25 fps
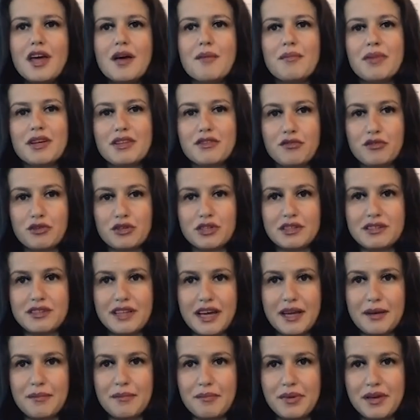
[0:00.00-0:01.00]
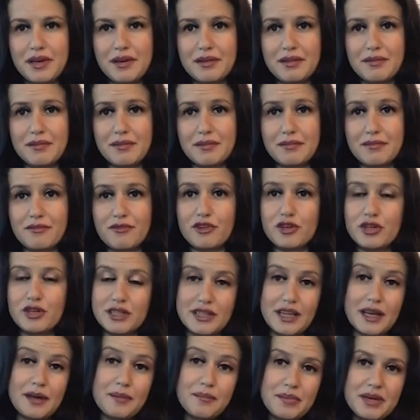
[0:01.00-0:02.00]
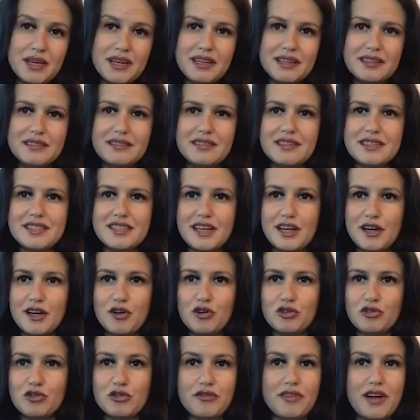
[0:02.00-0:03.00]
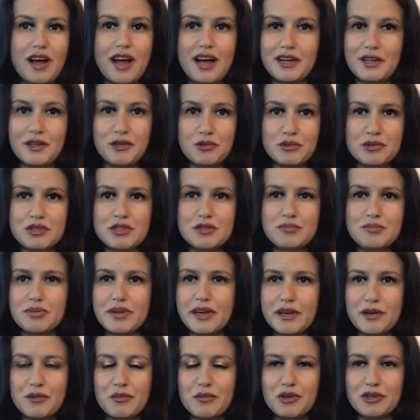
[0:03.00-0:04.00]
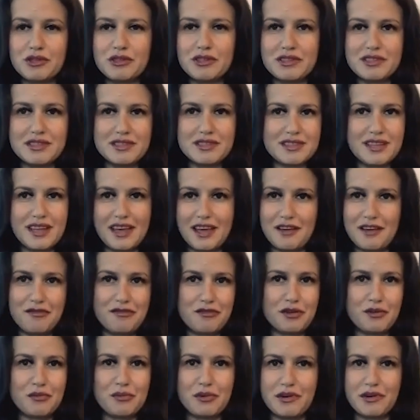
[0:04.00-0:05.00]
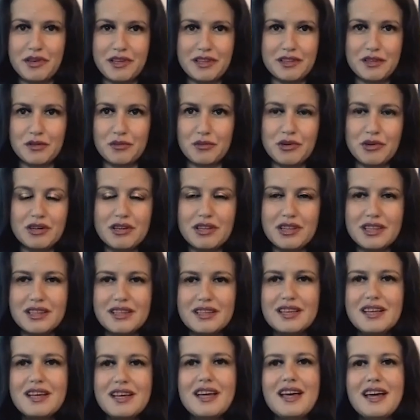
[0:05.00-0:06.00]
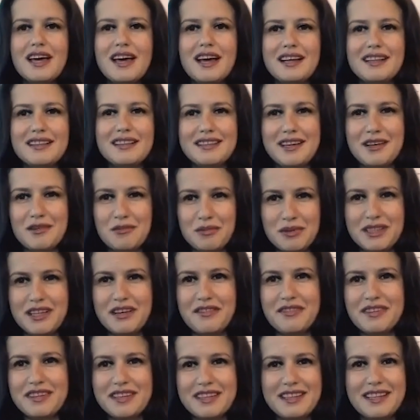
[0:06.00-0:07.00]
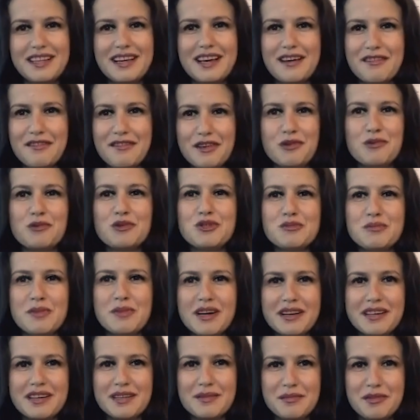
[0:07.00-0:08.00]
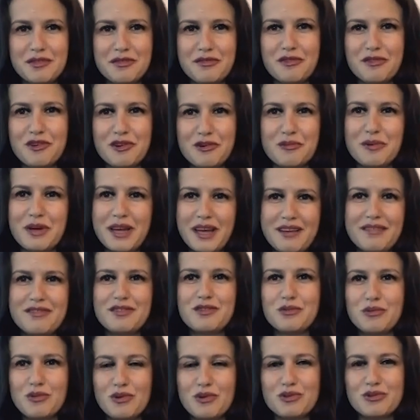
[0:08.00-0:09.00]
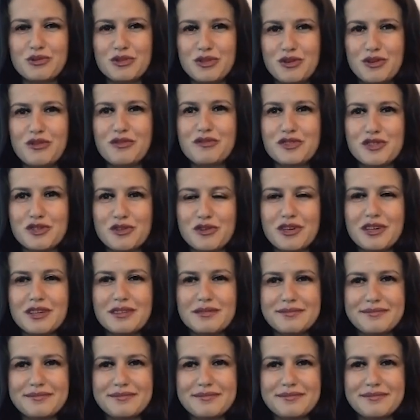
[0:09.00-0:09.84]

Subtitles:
But for the time being, there's a lot of unused breakwaters everywhere in the world, and we definitely have a huge market before we have to go to the offshore.